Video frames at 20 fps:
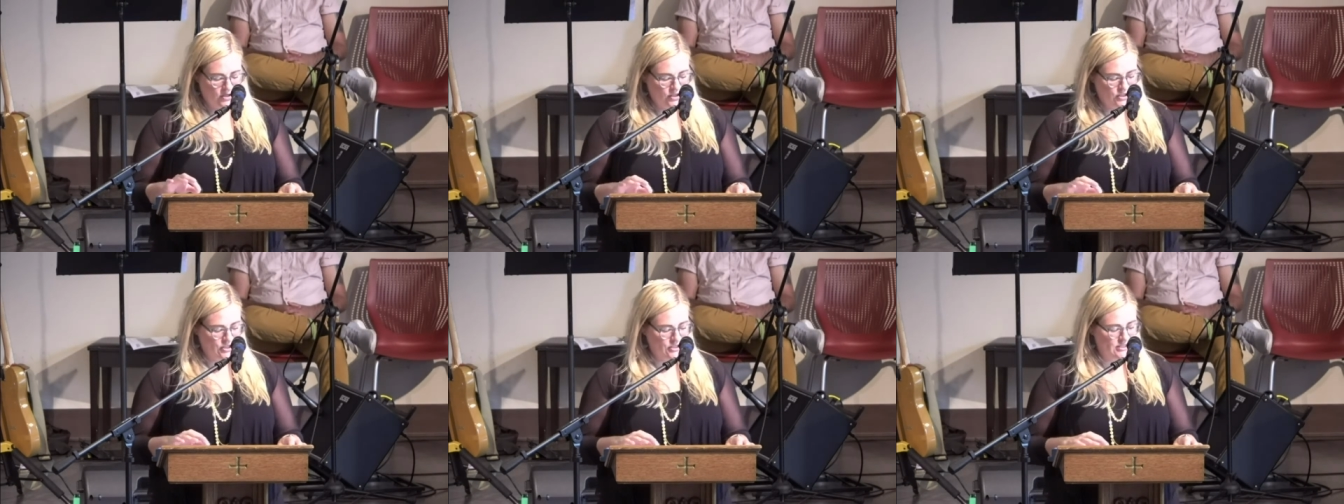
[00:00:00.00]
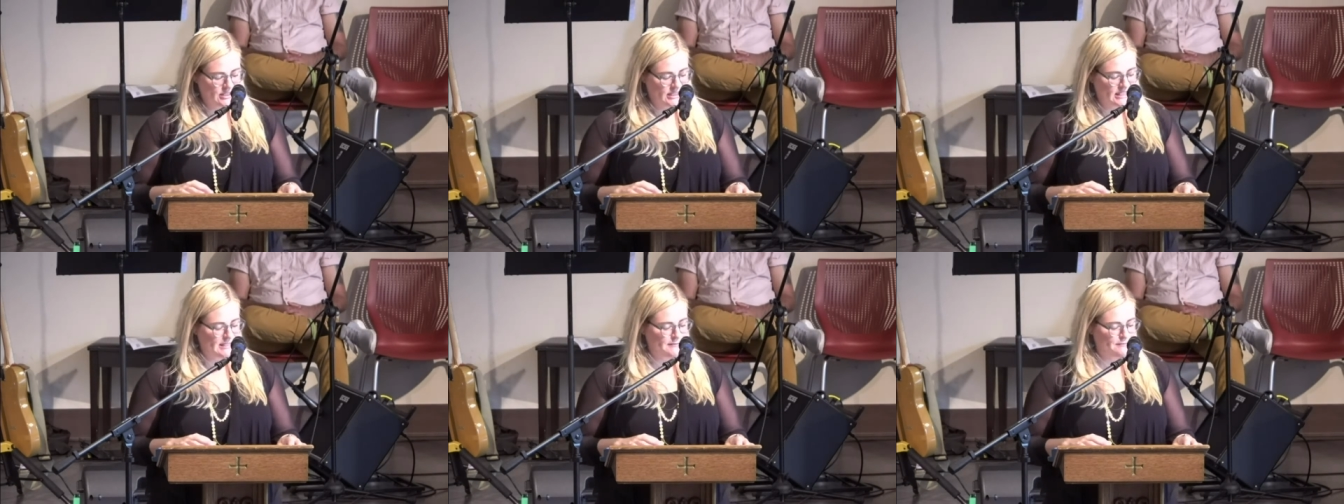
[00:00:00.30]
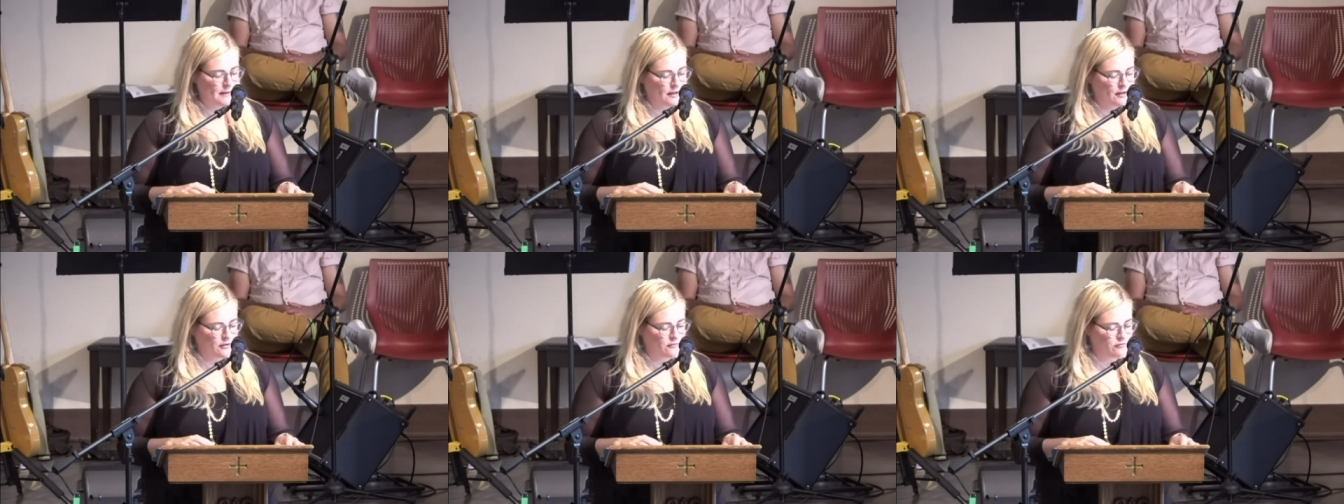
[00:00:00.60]
she's
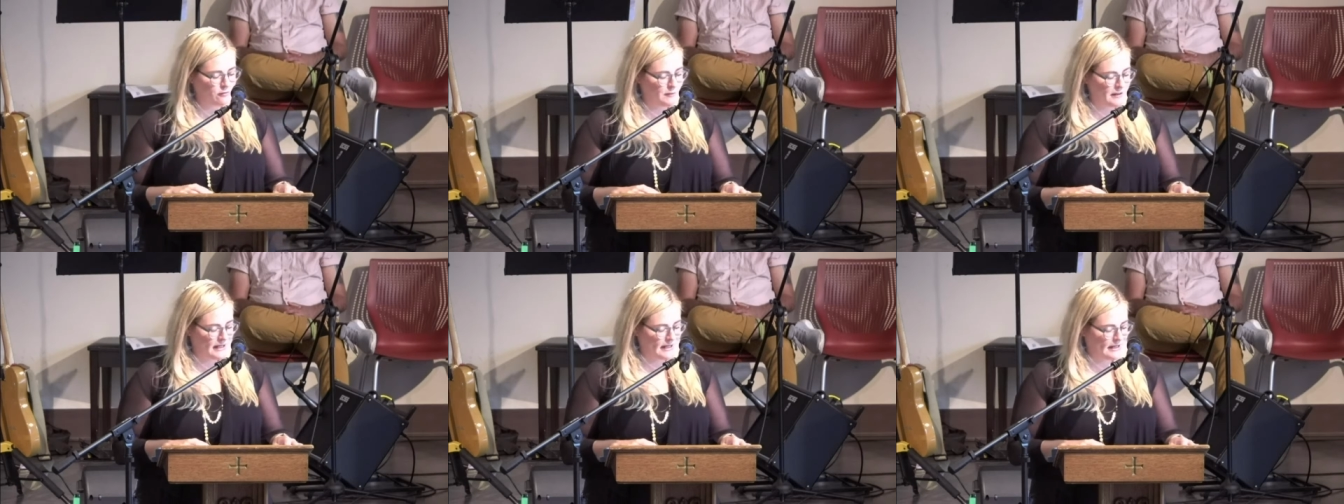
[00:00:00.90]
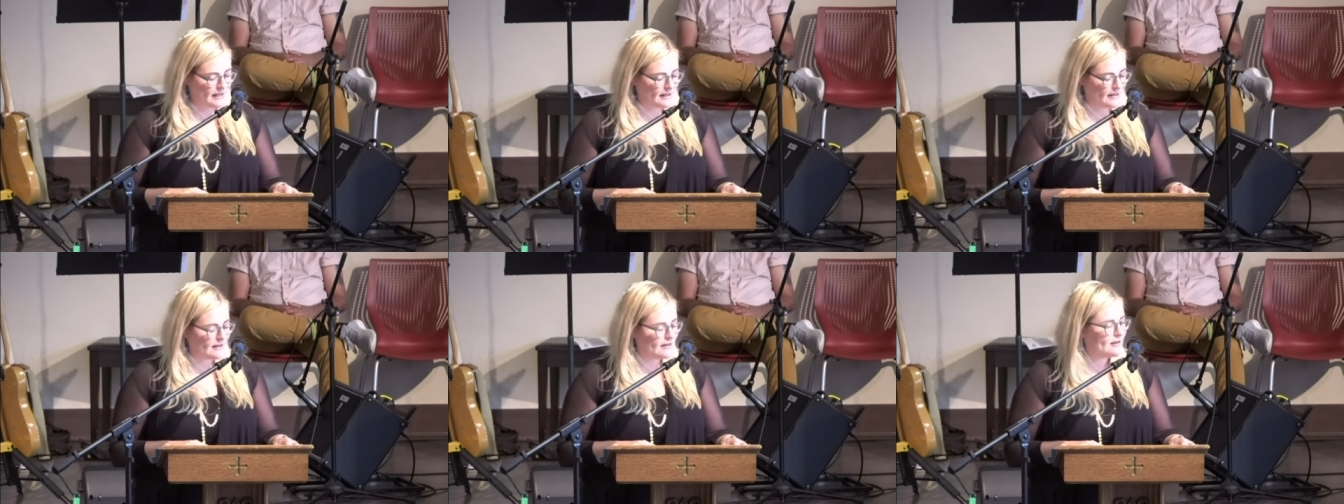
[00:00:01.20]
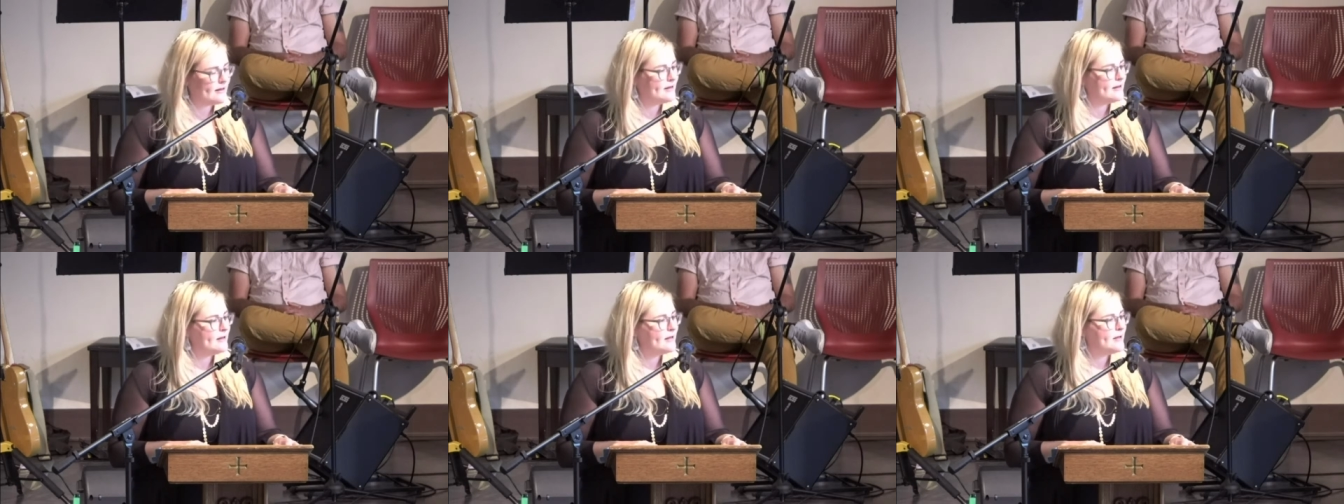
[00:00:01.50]
expelled from
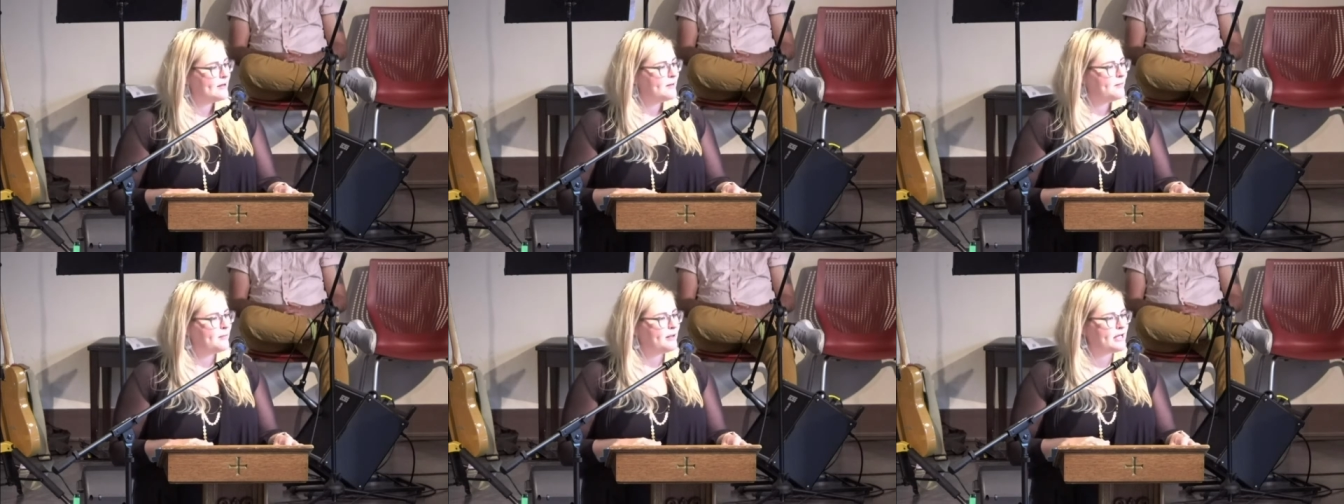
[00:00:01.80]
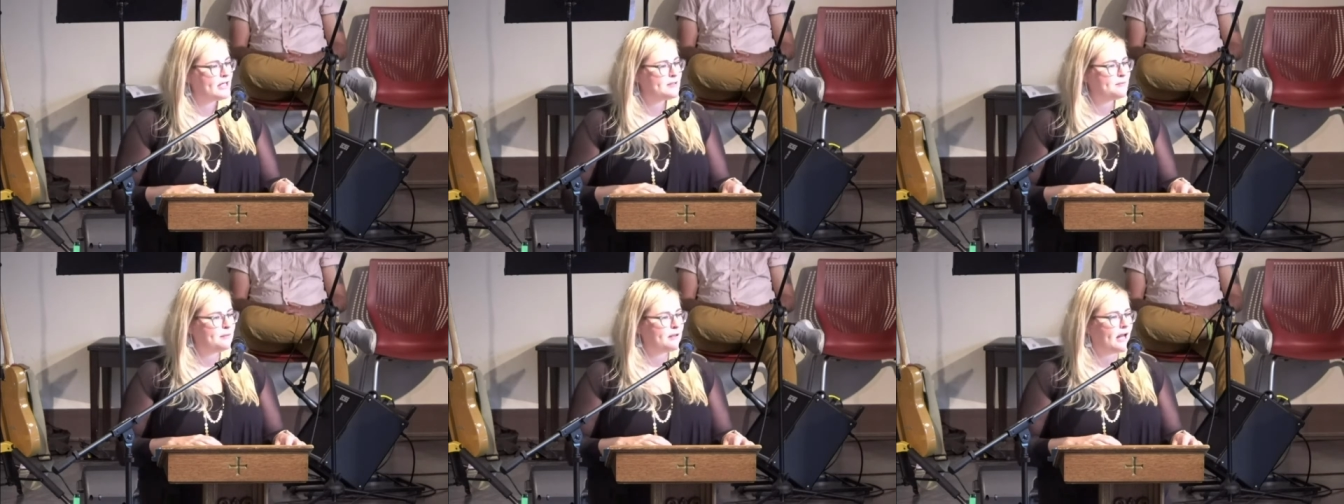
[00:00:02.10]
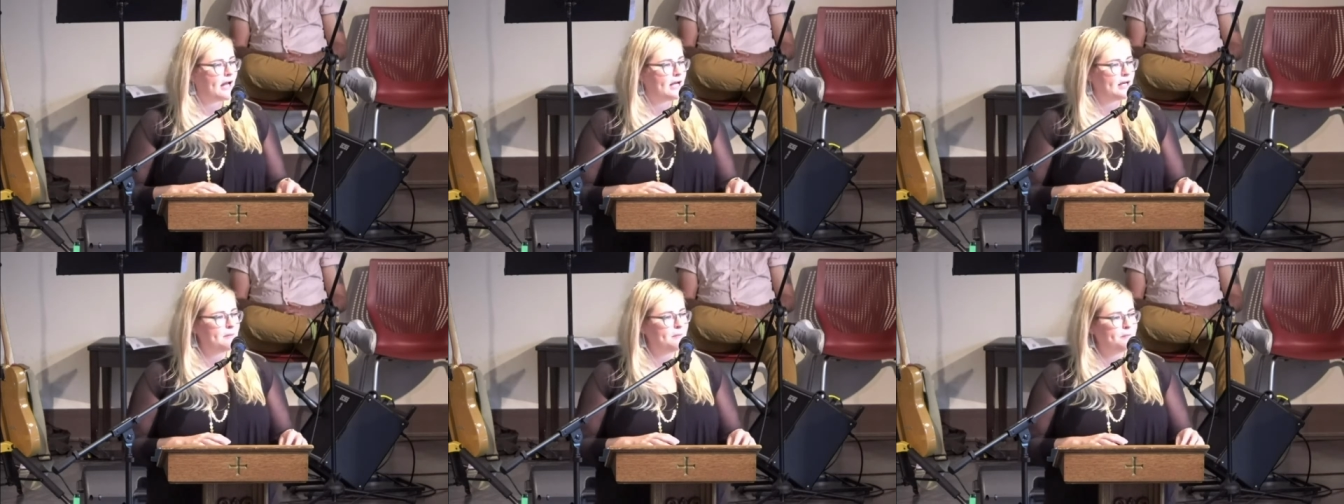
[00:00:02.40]
Eden because
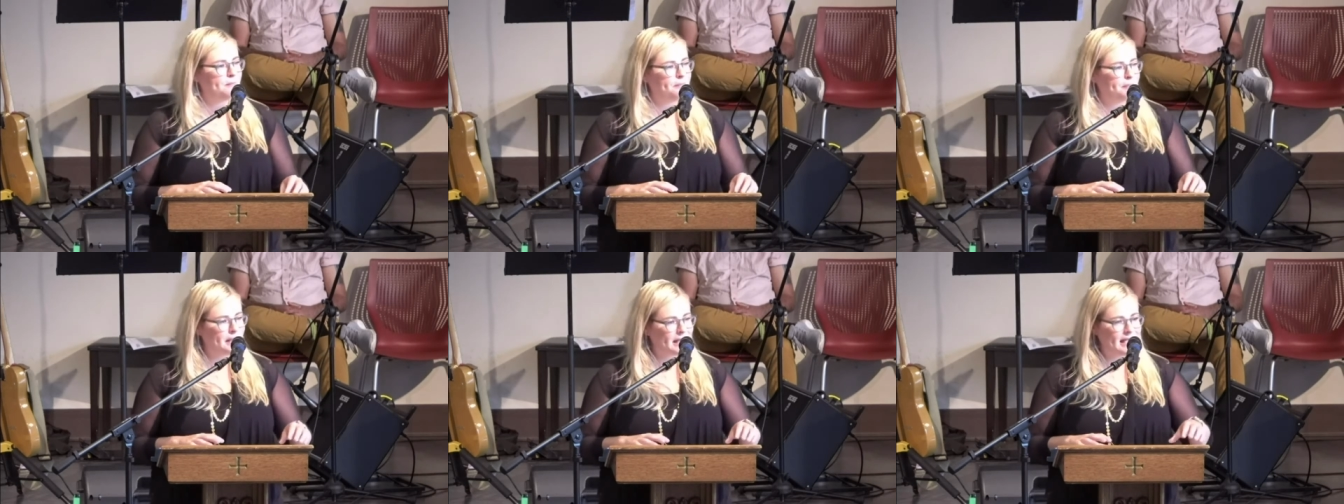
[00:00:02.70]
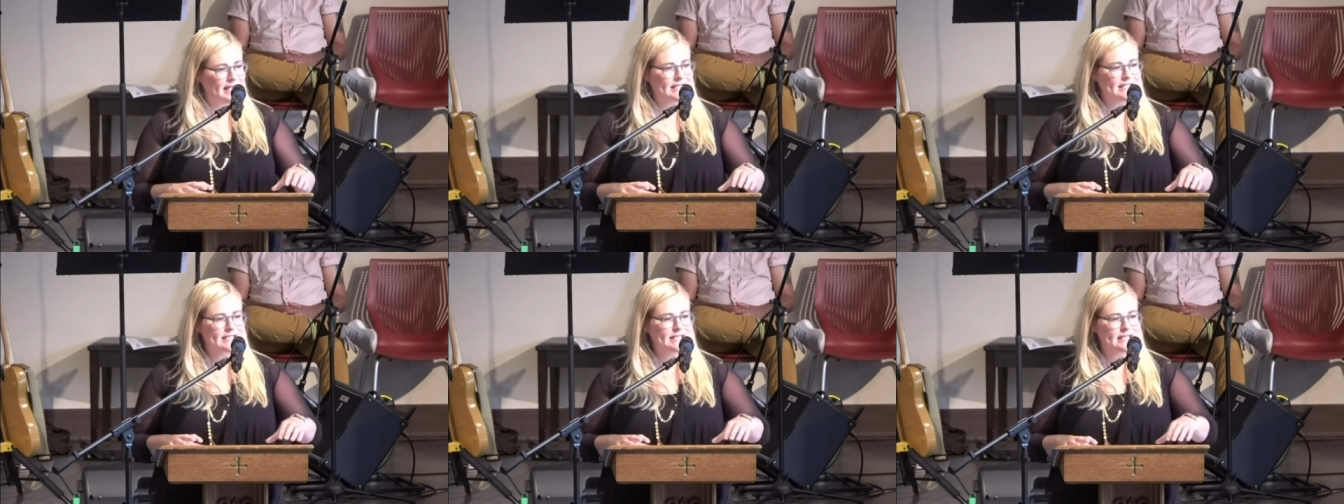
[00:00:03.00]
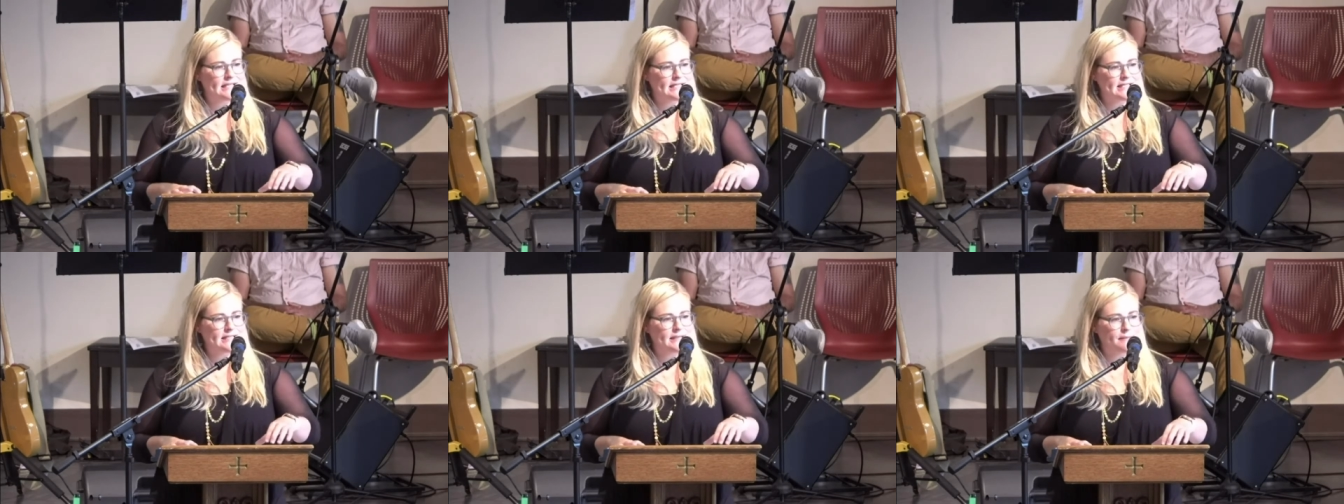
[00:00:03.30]
blind
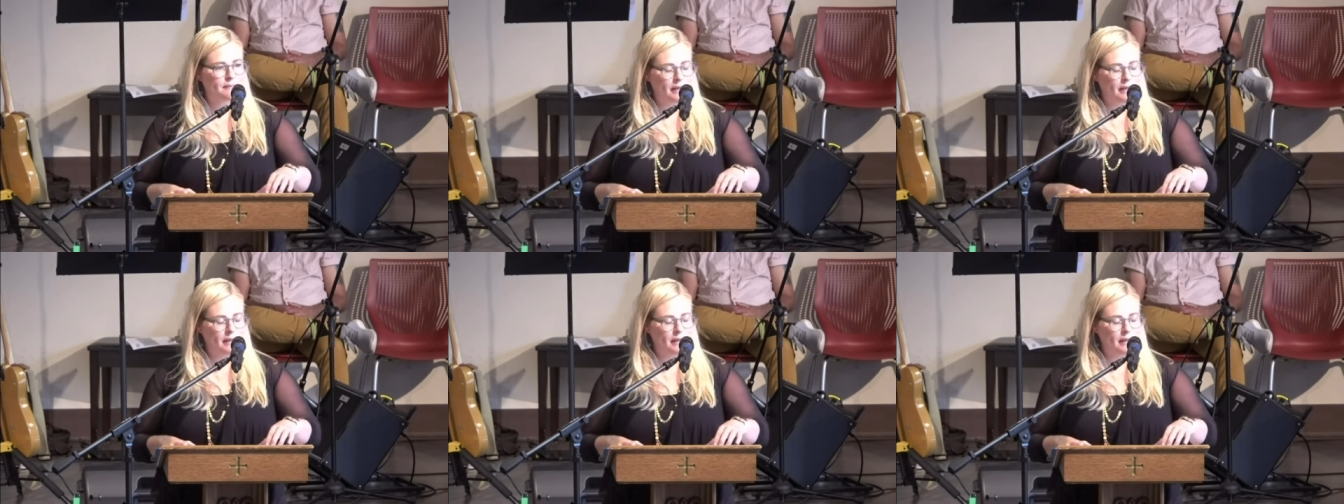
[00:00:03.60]
bliss is